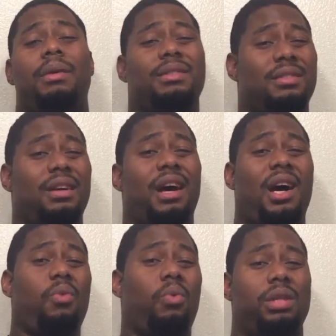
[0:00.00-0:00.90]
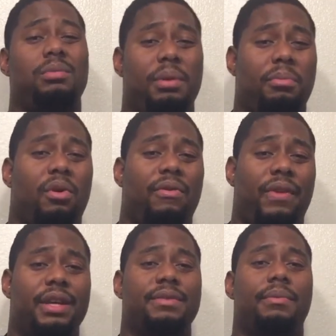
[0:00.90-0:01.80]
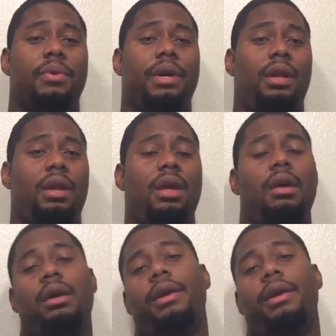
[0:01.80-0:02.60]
places that I want to be more flexible in